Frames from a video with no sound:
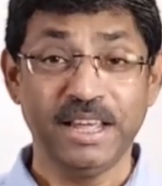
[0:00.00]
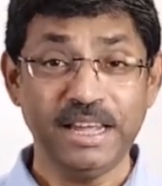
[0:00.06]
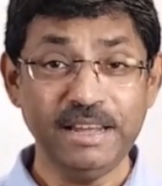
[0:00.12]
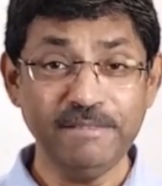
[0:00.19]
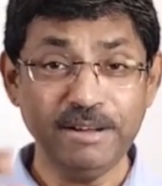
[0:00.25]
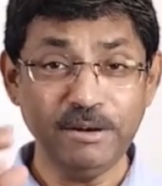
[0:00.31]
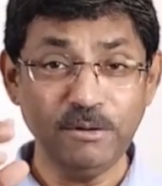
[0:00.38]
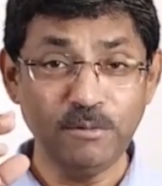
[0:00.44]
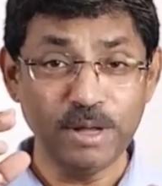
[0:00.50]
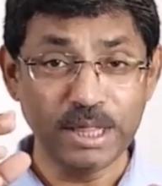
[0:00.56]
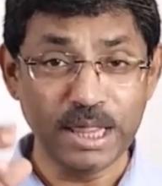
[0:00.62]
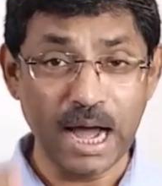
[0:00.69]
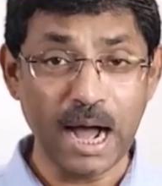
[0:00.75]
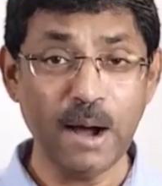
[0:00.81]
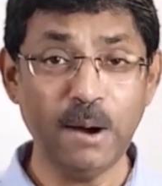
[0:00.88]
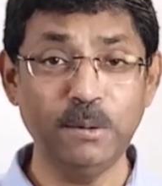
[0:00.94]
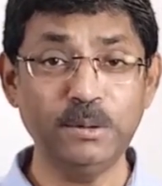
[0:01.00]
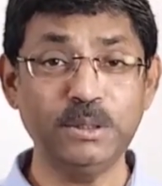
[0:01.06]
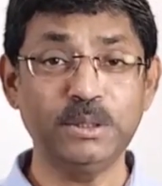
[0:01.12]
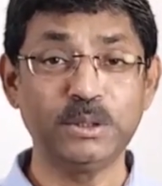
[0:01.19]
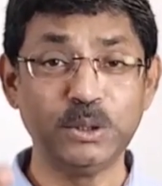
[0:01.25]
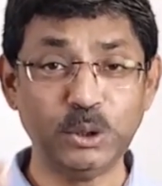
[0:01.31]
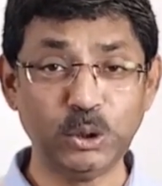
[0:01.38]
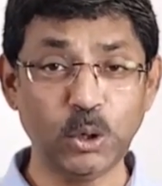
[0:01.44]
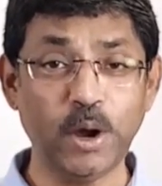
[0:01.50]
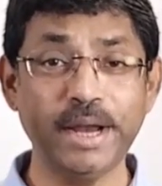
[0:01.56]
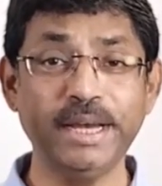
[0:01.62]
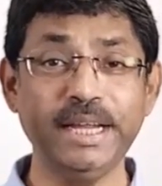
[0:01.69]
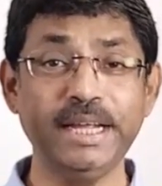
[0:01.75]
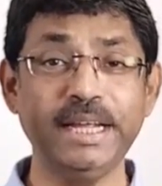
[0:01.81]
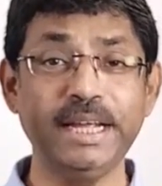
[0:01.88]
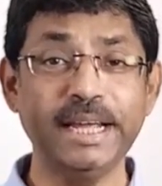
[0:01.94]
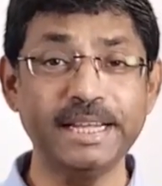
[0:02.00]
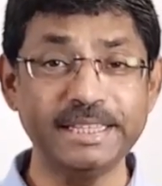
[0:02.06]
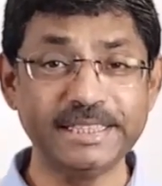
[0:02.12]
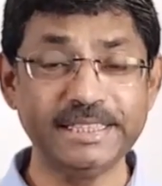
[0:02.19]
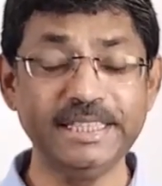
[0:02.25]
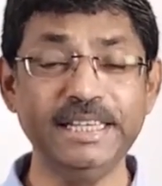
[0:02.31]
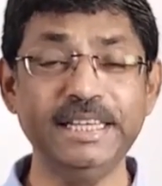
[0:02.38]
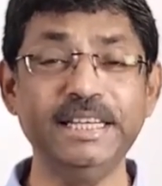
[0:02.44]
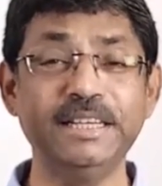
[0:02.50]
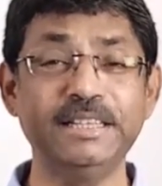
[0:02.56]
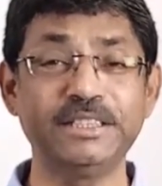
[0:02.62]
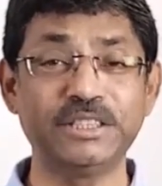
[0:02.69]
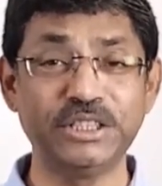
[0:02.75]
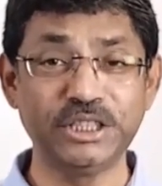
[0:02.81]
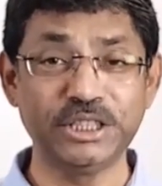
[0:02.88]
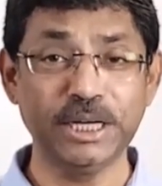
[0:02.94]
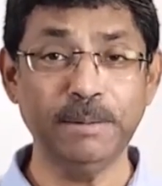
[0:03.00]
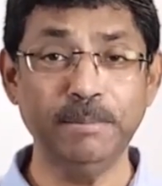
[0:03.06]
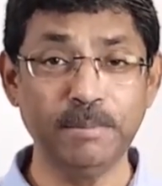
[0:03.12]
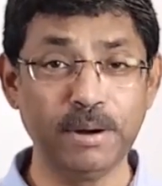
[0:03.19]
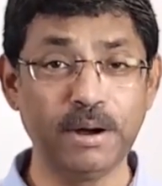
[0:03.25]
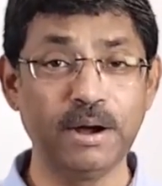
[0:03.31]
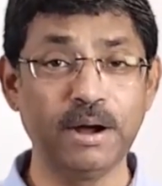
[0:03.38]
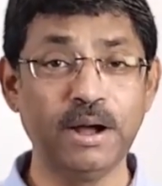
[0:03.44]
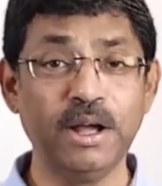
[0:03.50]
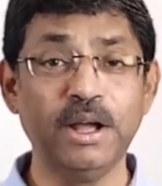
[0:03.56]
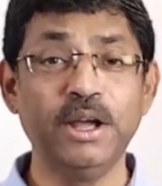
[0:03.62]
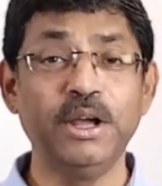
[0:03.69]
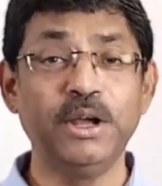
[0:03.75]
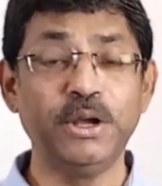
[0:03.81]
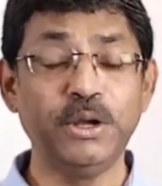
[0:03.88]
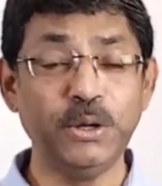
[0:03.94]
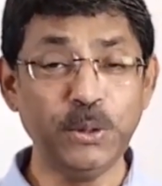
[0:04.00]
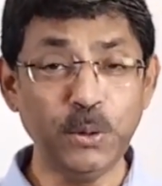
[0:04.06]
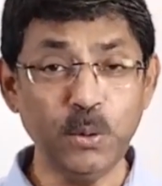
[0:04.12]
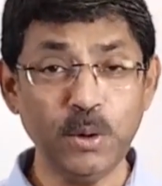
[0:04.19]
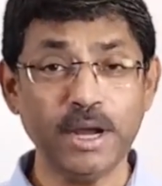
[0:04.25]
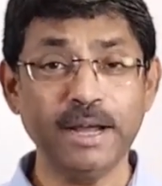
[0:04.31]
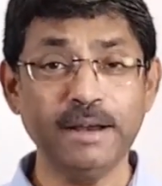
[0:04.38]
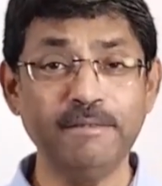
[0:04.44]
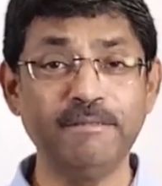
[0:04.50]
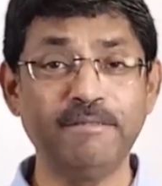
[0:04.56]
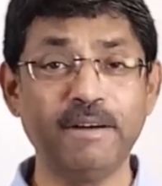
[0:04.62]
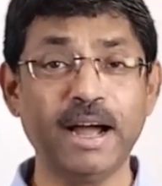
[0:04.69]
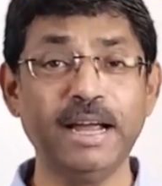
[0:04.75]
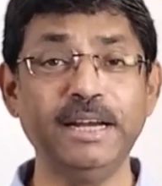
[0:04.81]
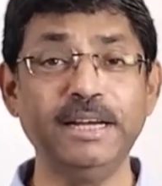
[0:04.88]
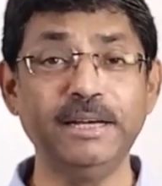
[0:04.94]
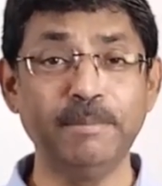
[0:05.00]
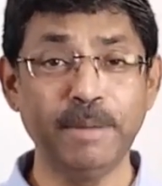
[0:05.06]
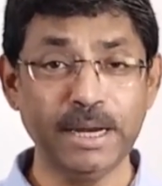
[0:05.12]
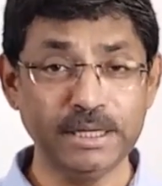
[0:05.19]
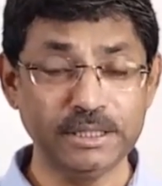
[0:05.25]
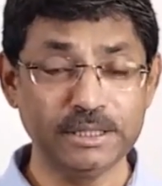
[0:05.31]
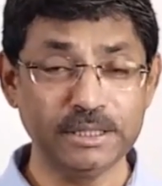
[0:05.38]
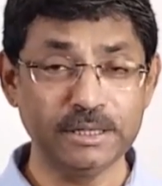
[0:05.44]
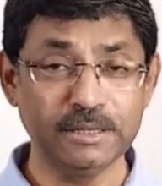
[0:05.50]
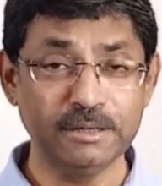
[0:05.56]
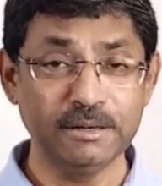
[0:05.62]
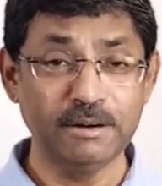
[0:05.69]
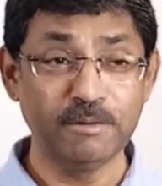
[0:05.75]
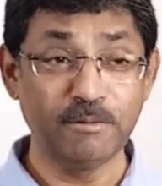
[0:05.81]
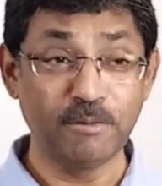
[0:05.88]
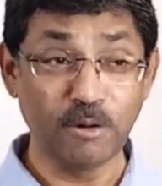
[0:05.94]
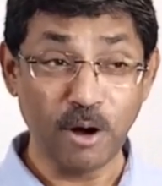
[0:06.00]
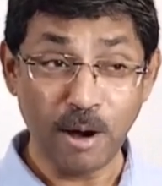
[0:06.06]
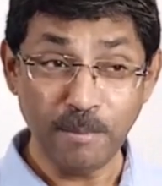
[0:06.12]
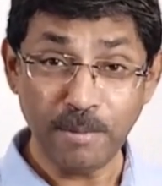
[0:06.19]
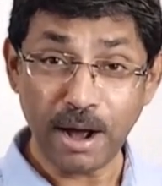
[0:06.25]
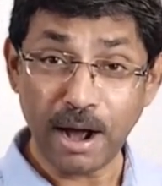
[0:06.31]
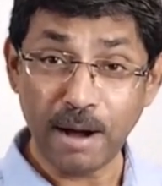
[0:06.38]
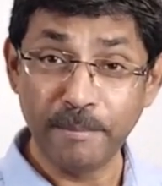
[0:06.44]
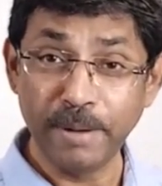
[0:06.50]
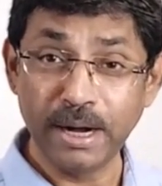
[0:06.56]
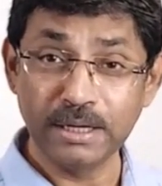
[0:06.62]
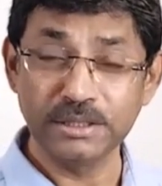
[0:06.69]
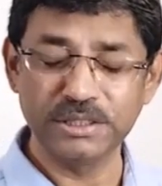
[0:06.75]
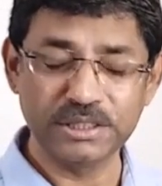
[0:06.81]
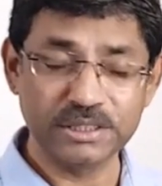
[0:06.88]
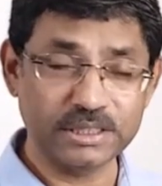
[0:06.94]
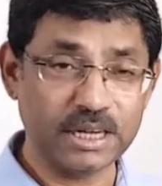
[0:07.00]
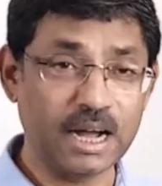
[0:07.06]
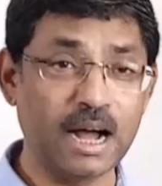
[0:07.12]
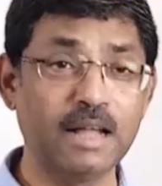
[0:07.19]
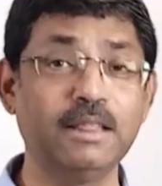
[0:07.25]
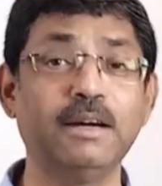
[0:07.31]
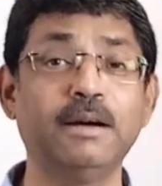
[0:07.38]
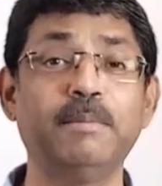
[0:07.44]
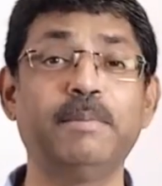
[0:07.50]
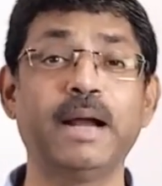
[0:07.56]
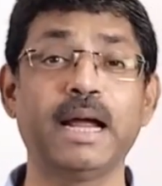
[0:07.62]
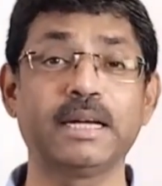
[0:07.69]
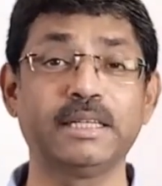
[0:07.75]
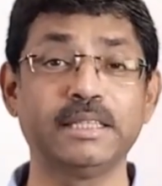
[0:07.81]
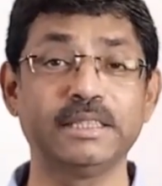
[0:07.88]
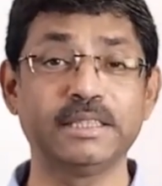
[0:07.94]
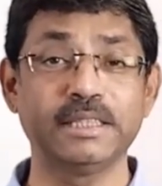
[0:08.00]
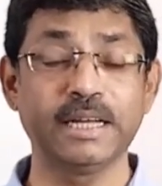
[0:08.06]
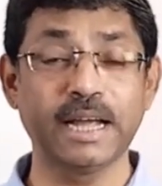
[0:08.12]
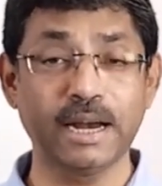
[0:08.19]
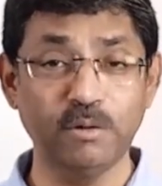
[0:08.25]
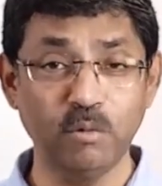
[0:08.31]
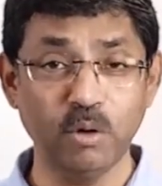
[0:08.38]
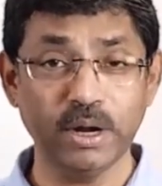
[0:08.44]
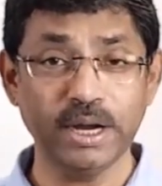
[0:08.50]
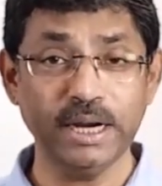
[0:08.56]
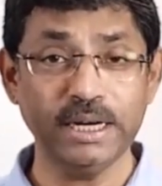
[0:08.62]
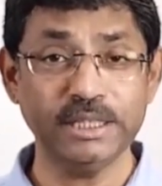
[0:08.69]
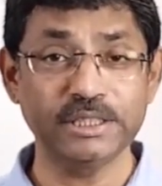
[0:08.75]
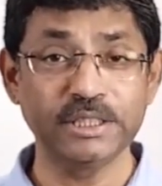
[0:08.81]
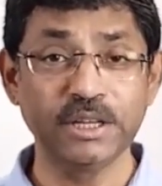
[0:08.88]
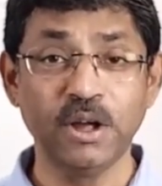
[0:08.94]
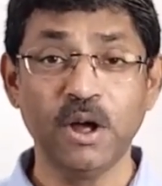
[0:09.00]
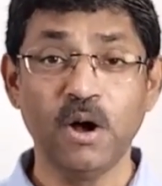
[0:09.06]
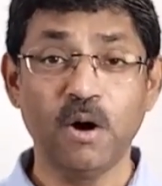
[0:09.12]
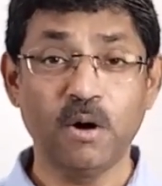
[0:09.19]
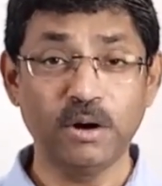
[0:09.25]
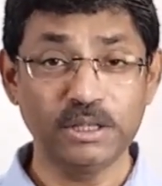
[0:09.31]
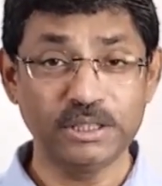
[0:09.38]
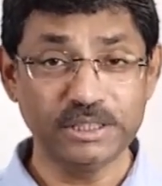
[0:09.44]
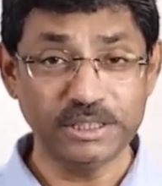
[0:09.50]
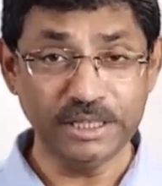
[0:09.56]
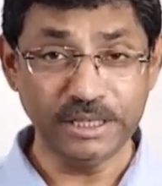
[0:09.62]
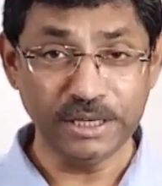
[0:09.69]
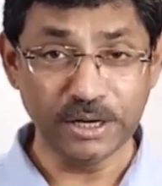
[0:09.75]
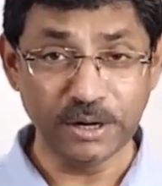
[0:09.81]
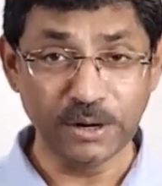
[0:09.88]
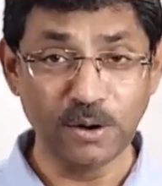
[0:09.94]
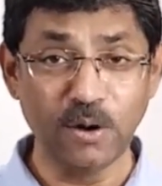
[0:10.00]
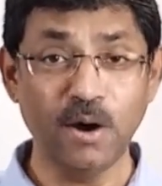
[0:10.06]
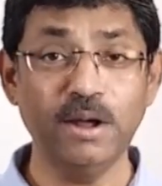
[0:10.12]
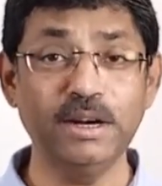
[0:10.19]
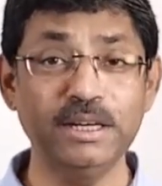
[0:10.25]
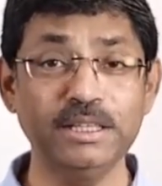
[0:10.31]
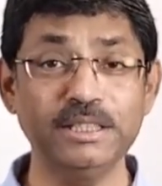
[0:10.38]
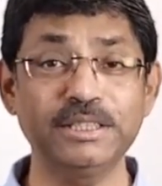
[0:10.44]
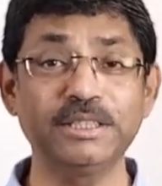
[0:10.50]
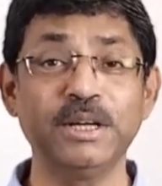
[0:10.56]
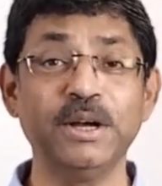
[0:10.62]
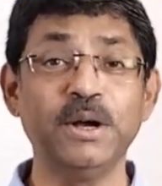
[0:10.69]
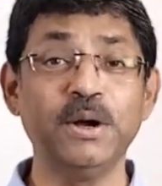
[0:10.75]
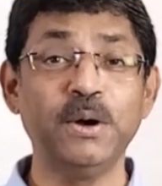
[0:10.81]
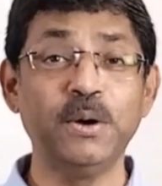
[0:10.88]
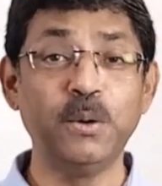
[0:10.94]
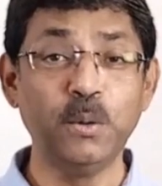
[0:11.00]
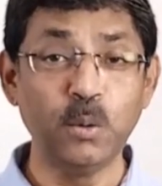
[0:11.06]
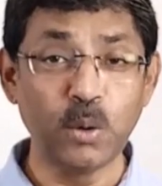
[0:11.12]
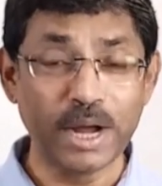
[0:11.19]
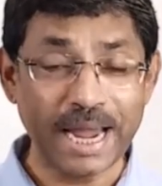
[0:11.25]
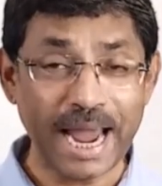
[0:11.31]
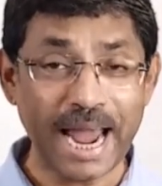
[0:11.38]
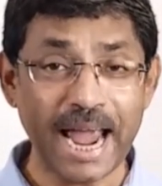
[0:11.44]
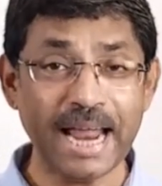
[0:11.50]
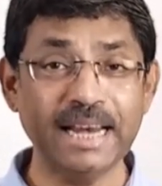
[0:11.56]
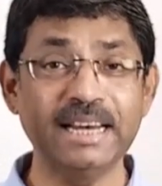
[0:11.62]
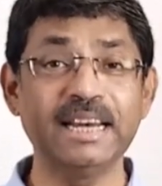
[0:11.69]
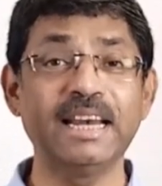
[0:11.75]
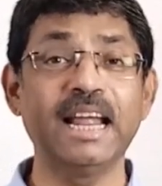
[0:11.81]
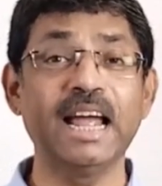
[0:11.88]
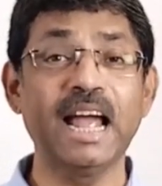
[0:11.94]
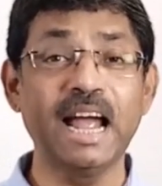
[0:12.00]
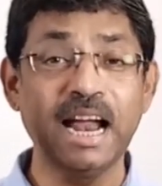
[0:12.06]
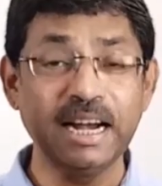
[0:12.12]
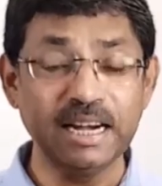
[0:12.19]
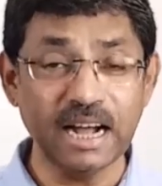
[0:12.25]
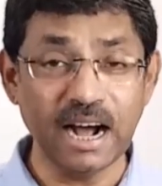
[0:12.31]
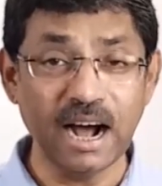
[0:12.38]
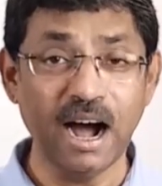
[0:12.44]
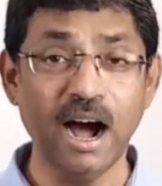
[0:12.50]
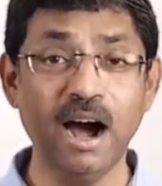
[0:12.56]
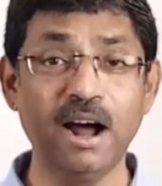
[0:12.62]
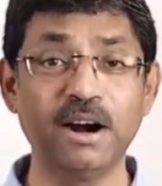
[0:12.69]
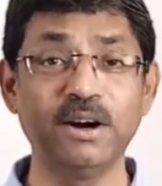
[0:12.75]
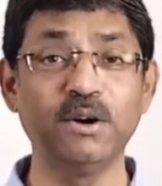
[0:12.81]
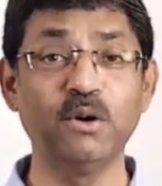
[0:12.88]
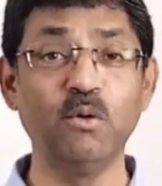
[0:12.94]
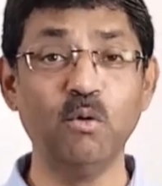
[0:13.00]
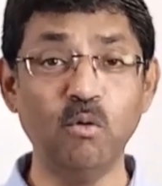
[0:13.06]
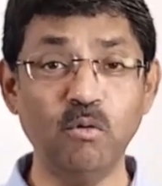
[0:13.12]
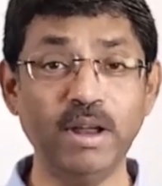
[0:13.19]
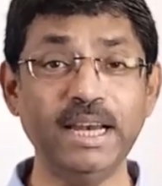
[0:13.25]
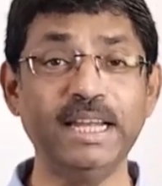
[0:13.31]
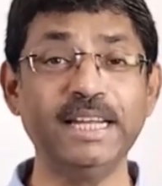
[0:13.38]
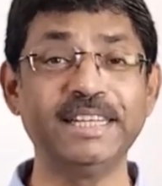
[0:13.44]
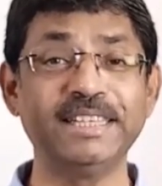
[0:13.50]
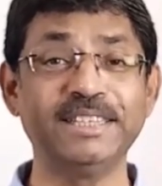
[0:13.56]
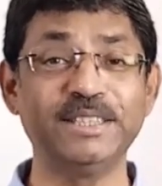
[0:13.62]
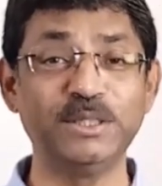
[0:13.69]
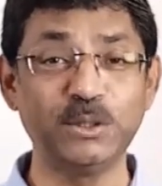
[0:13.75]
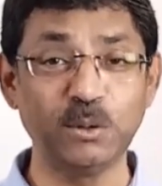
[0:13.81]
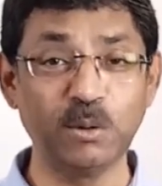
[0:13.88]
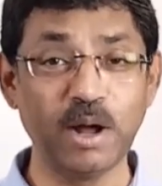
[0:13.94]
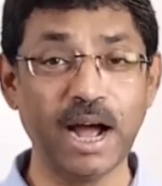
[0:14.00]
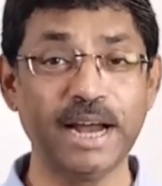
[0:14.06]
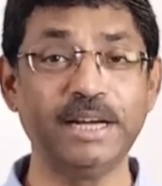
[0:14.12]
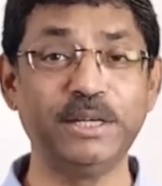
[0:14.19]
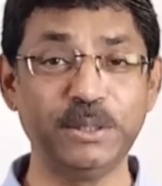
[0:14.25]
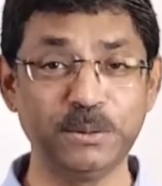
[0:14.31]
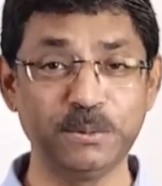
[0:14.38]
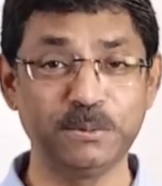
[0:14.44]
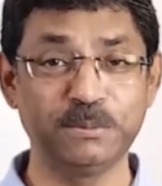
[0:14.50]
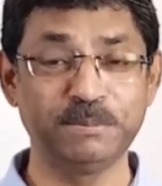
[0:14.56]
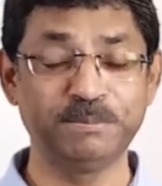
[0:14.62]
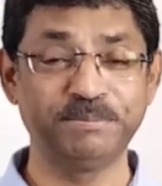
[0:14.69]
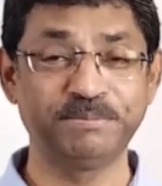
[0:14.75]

Even without joining a senior's chamber, you can find a mentor from amongst other practicing advocates or senior lawyers who can and are willing to guide you.